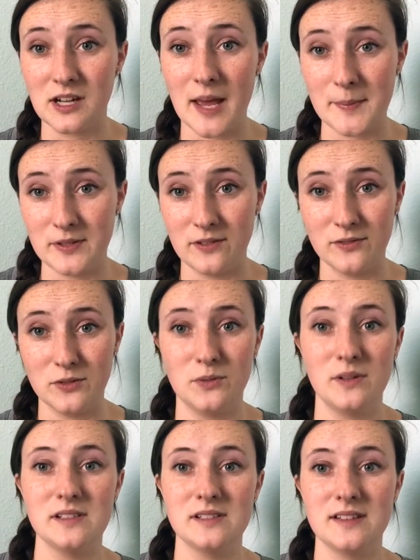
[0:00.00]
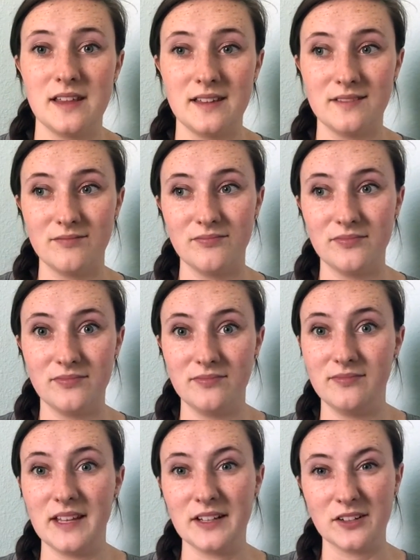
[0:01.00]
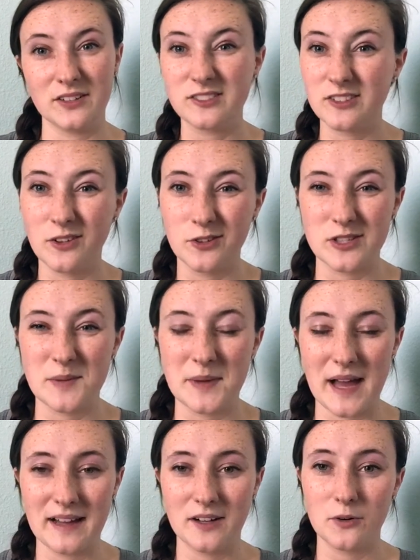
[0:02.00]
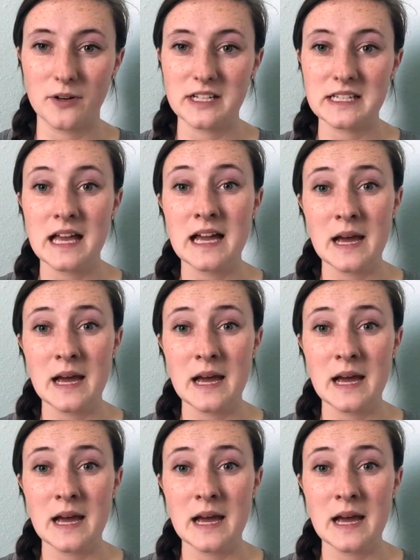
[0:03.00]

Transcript: types of doulas that like are just little subcategories,